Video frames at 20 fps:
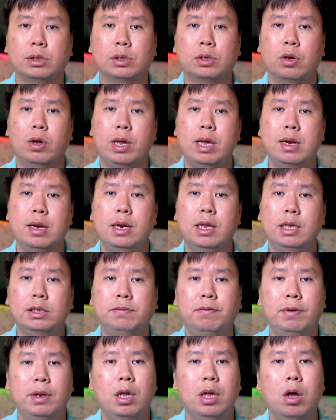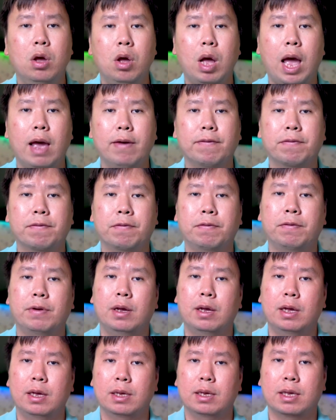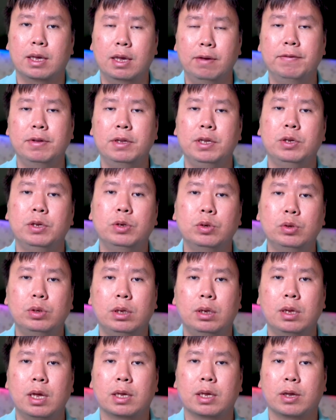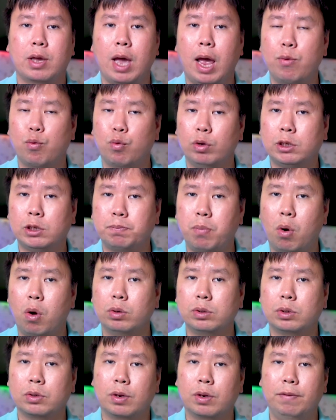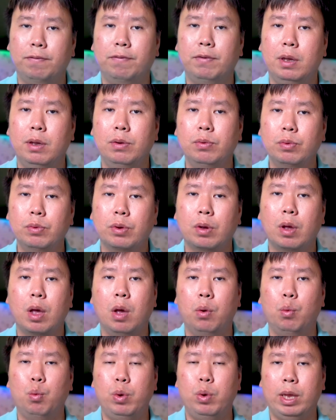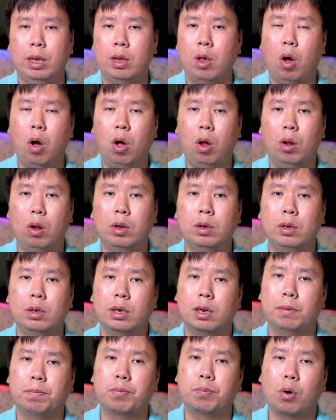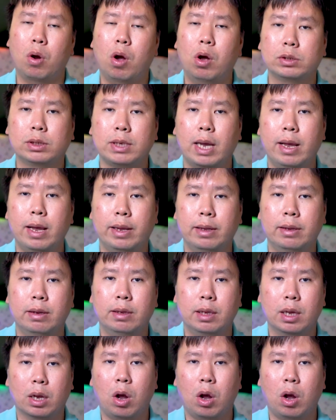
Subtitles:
so in this video I've given you a GetResponse review with all the pros and the